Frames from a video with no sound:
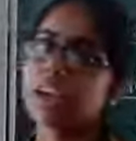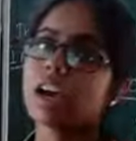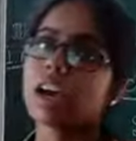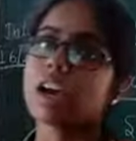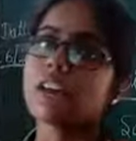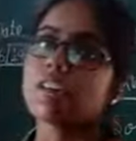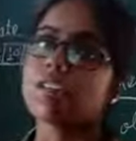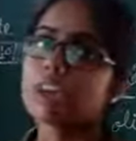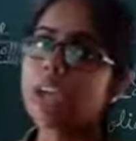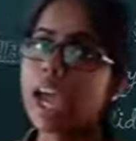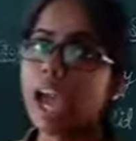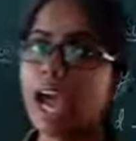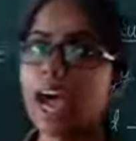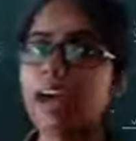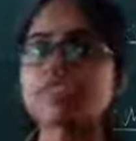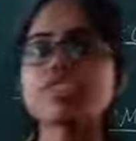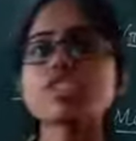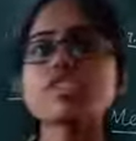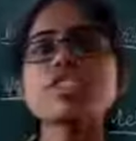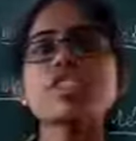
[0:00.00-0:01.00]
We
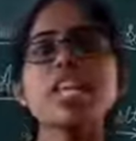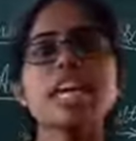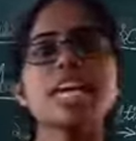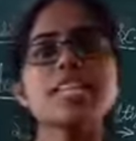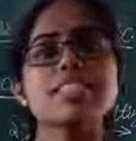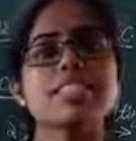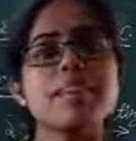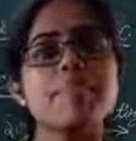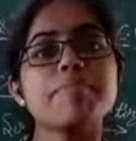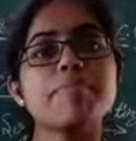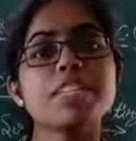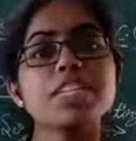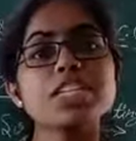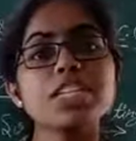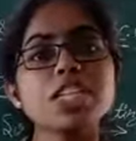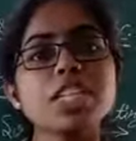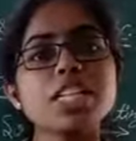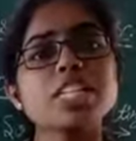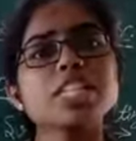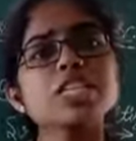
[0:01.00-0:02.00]
have to take some
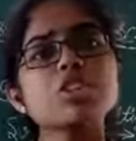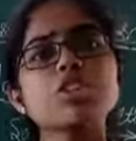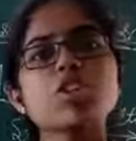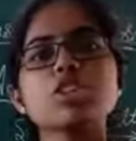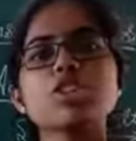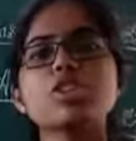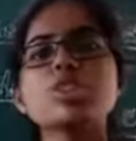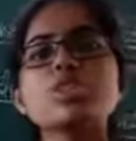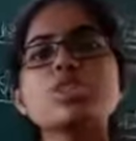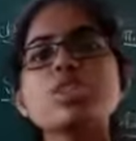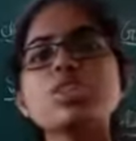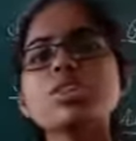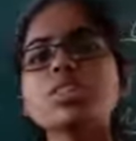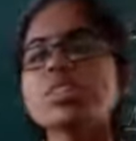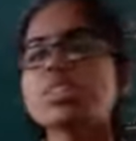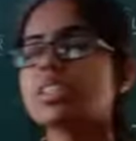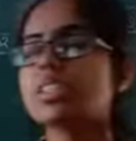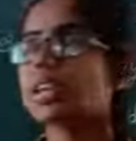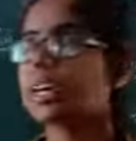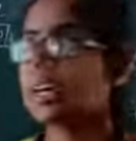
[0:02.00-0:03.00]
materials in order to
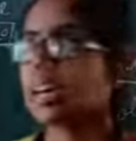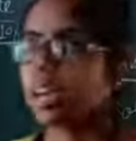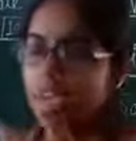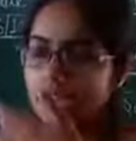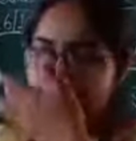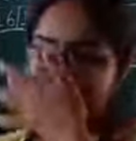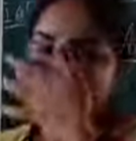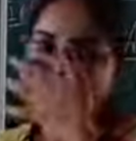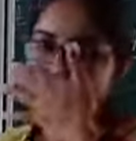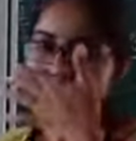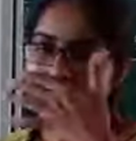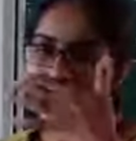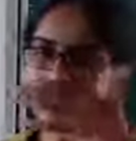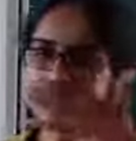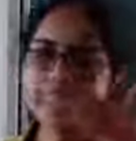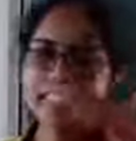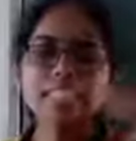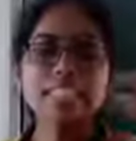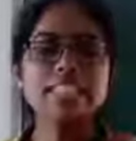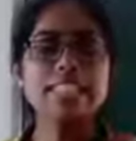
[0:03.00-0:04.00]

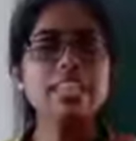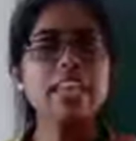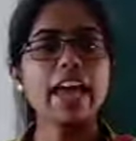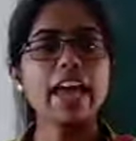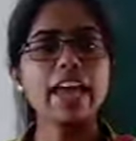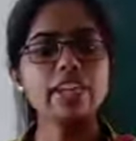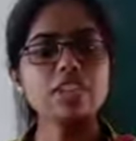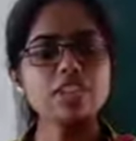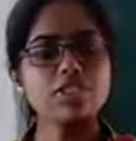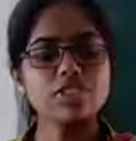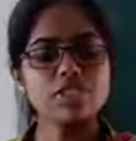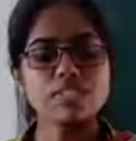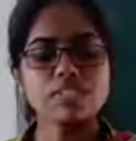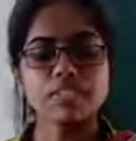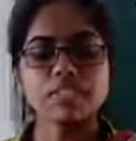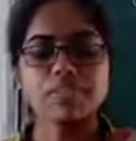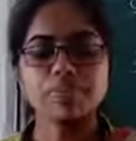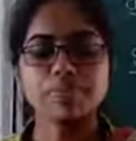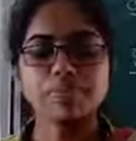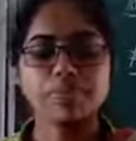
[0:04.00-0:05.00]
conduct this activity.
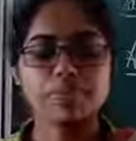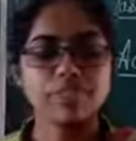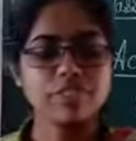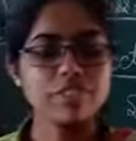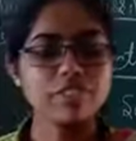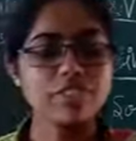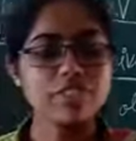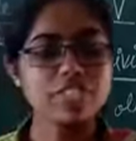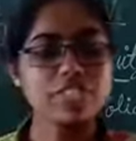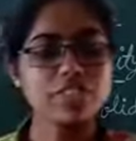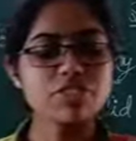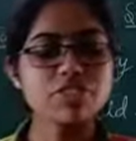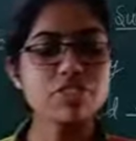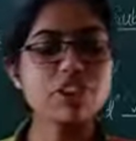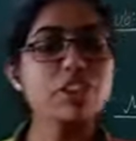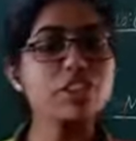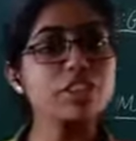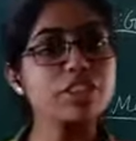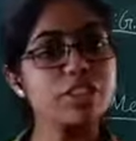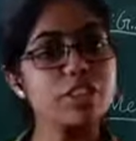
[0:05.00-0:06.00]
First of
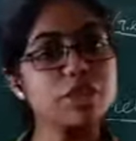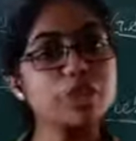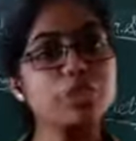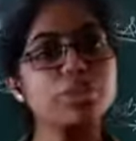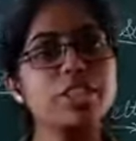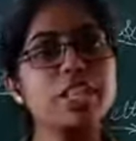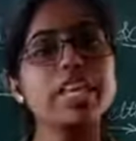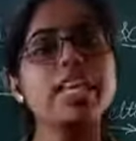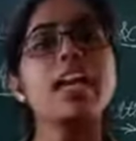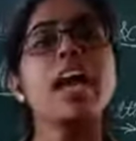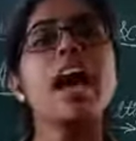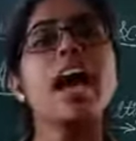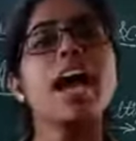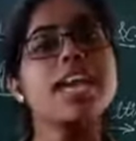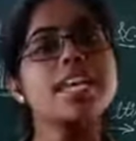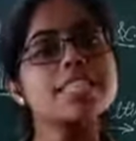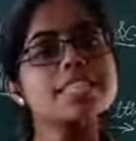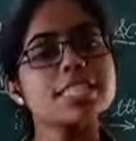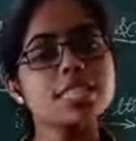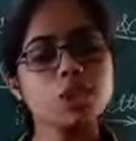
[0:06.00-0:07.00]
all, we need to take
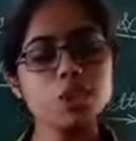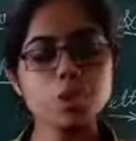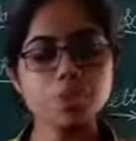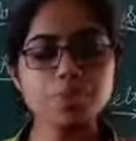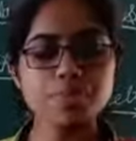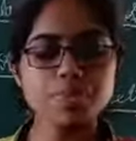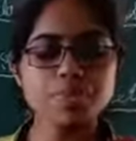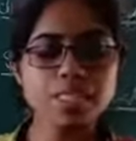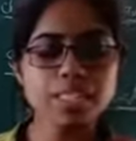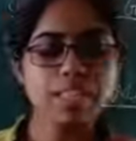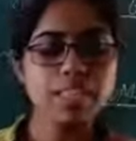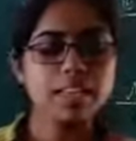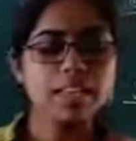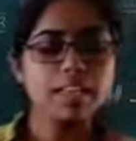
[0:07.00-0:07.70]
ice tubes,